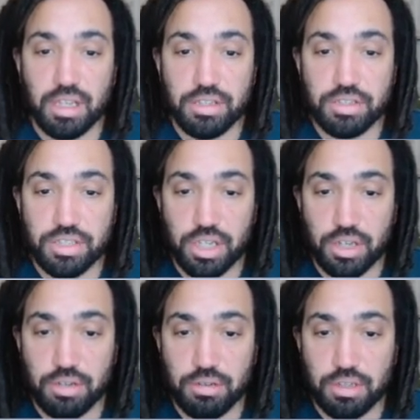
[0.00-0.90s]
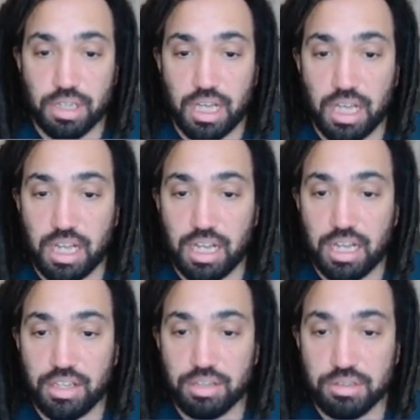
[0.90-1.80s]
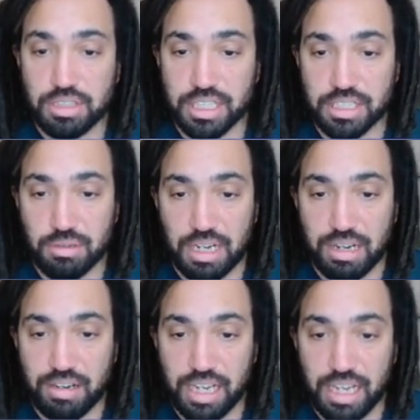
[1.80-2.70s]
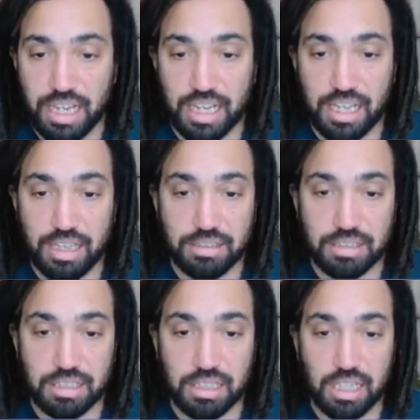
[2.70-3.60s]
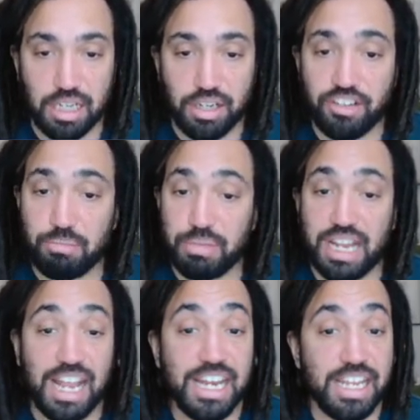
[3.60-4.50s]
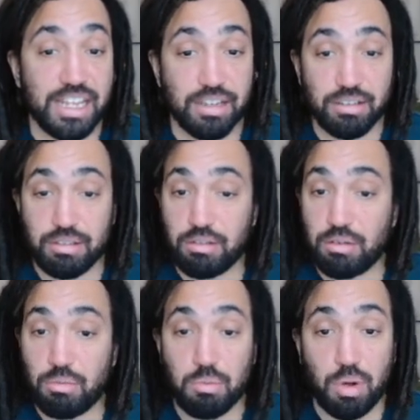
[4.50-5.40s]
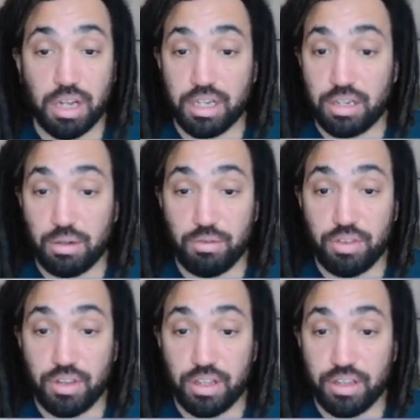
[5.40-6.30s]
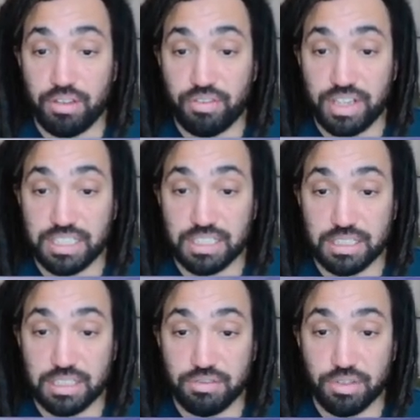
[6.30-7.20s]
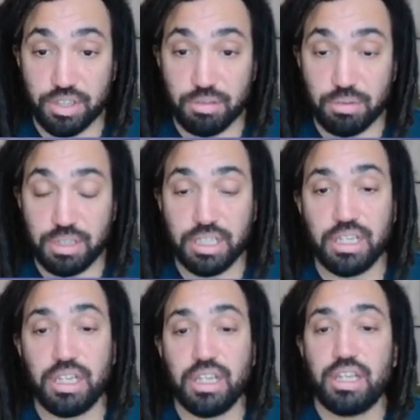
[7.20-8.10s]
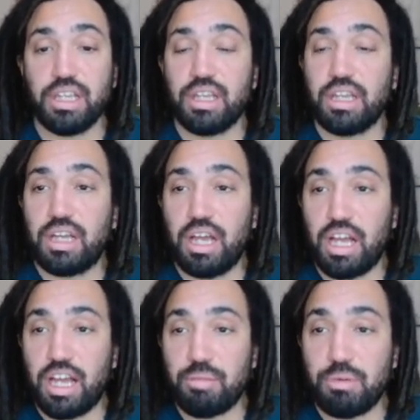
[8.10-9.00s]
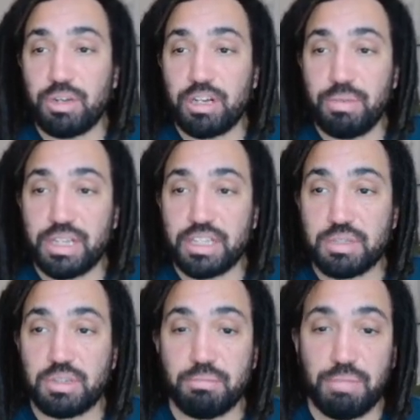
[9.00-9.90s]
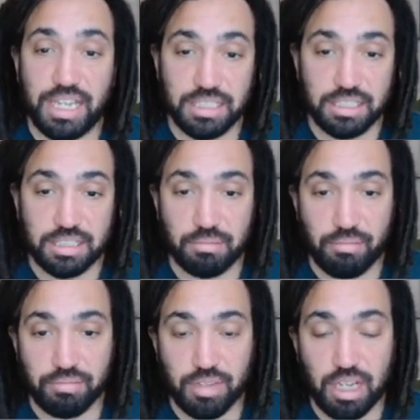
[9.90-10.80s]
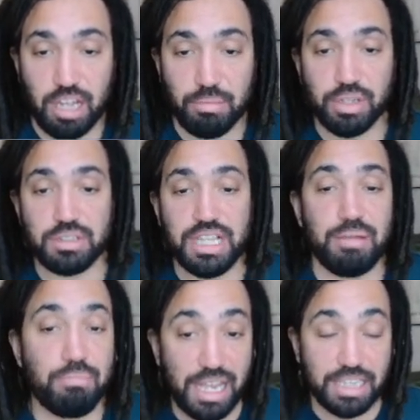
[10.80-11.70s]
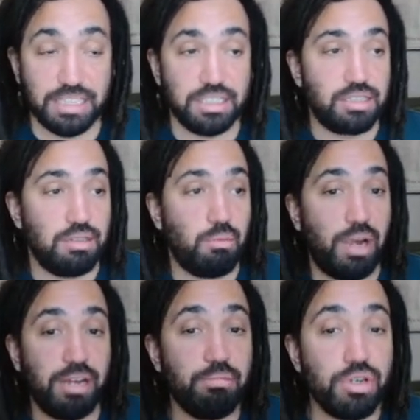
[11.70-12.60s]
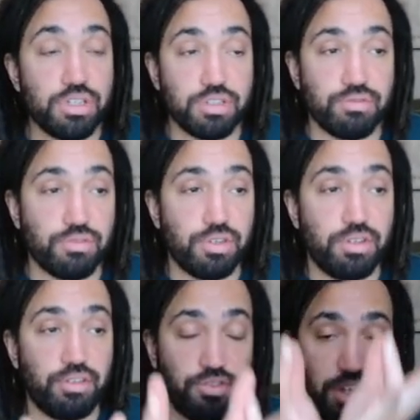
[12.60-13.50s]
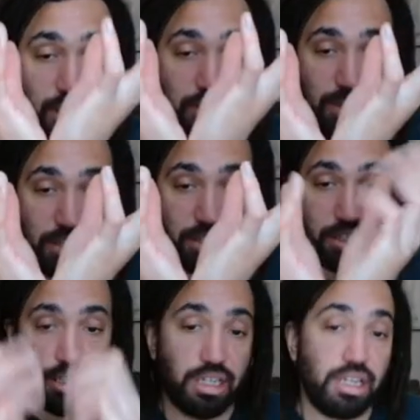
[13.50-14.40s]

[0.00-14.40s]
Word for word: So uh, the cross-sectional area here uh, could have been any one of the, the faces for a cuboid, uh, but we're going to pick this one, the base, uh, because that base, when pushed through the third dimension,